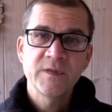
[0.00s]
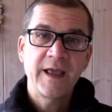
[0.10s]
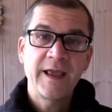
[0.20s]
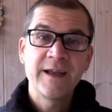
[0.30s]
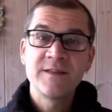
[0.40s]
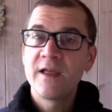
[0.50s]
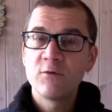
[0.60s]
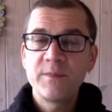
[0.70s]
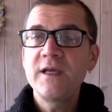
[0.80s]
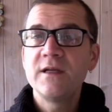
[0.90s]
and they
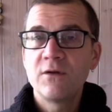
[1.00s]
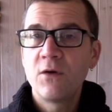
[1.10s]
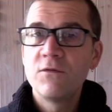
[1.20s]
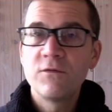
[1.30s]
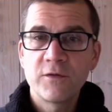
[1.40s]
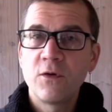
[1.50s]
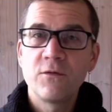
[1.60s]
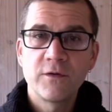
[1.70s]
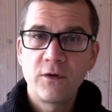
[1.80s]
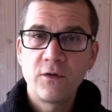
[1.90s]
repeat over and
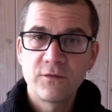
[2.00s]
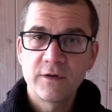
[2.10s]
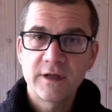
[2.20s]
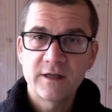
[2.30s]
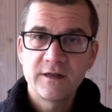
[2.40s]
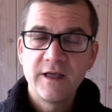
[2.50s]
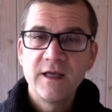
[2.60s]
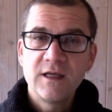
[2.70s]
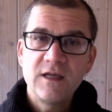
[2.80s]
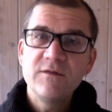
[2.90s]
over and over again.
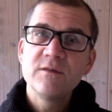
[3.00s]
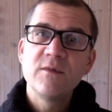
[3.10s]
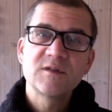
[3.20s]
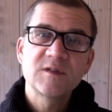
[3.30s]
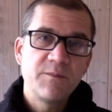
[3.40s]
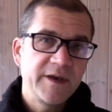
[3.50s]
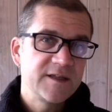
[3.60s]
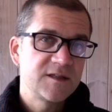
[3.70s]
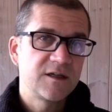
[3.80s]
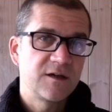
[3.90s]
Even the most
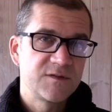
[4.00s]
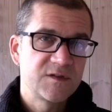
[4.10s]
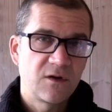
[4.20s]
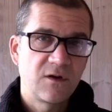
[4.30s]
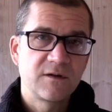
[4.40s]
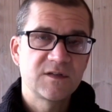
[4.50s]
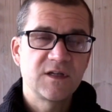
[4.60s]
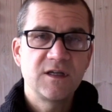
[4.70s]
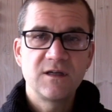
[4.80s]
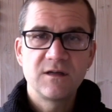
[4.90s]
basic of songs
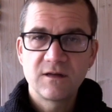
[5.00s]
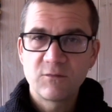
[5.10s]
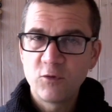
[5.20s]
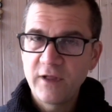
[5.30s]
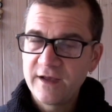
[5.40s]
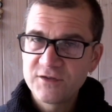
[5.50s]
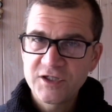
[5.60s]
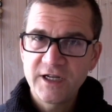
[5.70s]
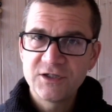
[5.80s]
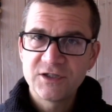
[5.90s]
will have
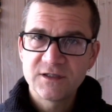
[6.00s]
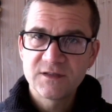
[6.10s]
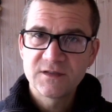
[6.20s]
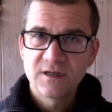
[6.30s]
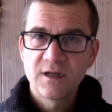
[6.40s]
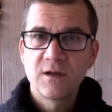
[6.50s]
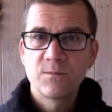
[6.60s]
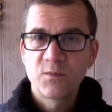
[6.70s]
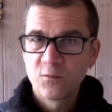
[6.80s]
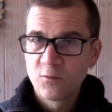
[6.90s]
changes
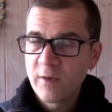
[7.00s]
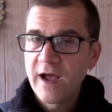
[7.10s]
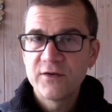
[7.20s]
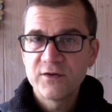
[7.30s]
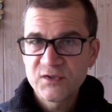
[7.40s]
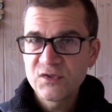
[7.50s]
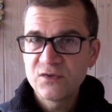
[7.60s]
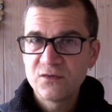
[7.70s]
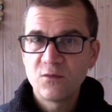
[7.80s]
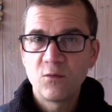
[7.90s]
rather
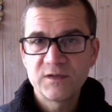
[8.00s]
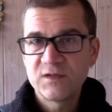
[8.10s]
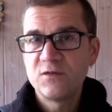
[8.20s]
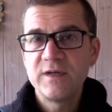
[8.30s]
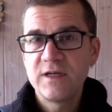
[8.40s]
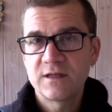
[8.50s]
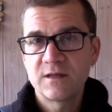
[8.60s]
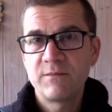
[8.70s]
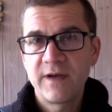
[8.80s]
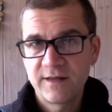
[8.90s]
soon once you begin the
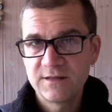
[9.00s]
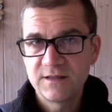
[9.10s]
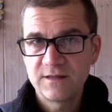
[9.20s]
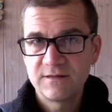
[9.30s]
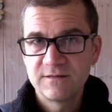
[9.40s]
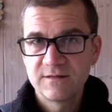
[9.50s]
melody.